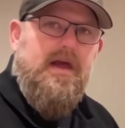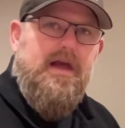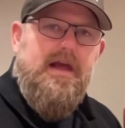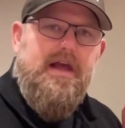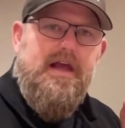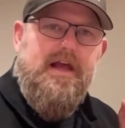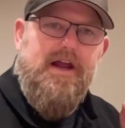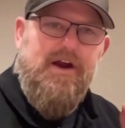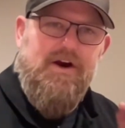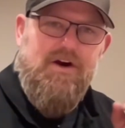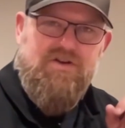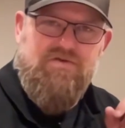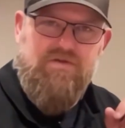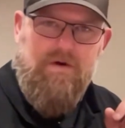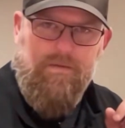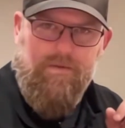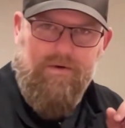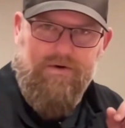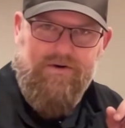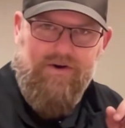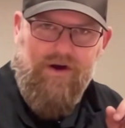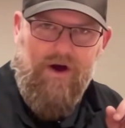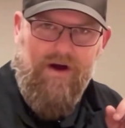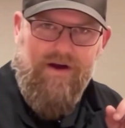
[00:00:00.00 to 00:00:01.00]
Here's what
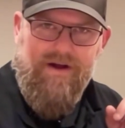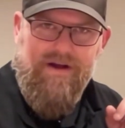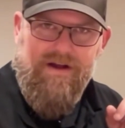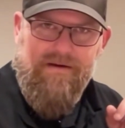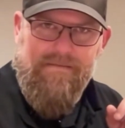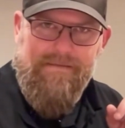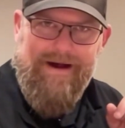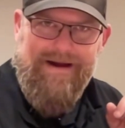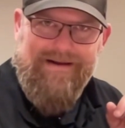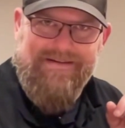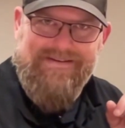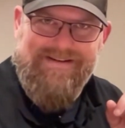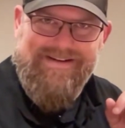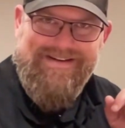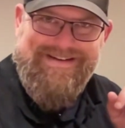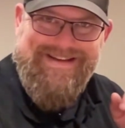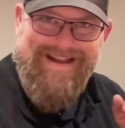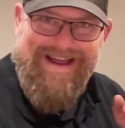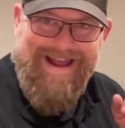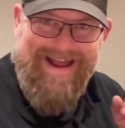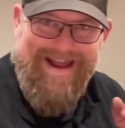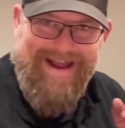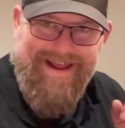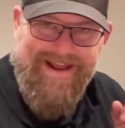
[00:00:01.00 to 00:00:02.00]
we're talking about
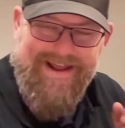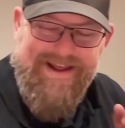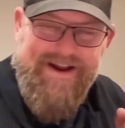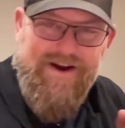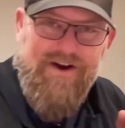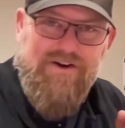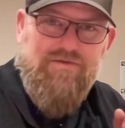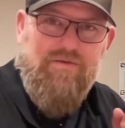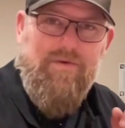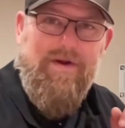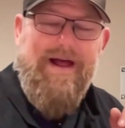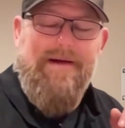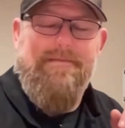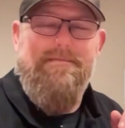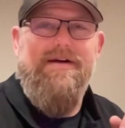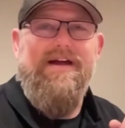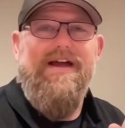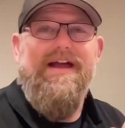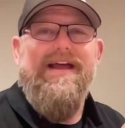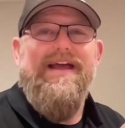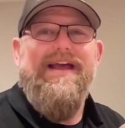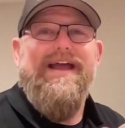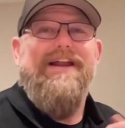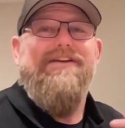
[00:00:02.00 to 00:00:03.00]
today. Here's what I'm
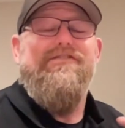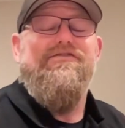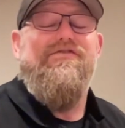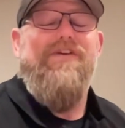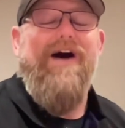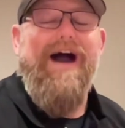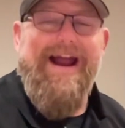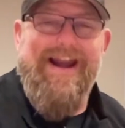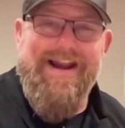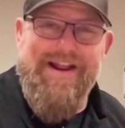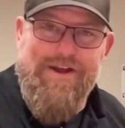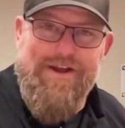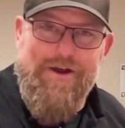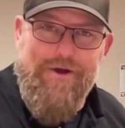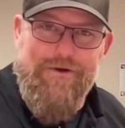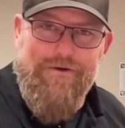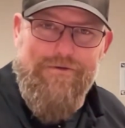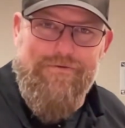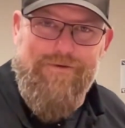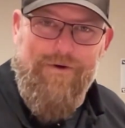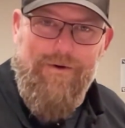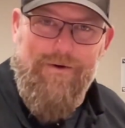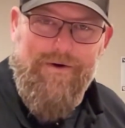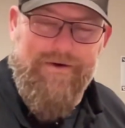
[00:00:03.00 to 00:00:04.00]
inviting you to
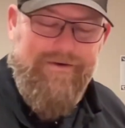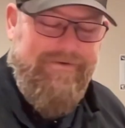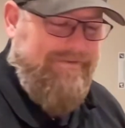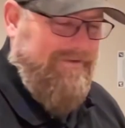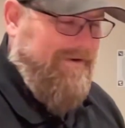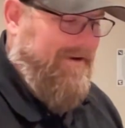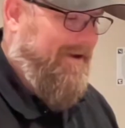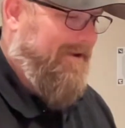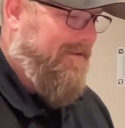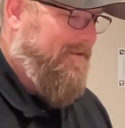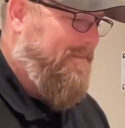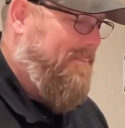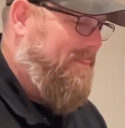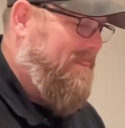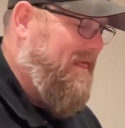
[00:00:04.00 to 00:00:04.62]
focus on.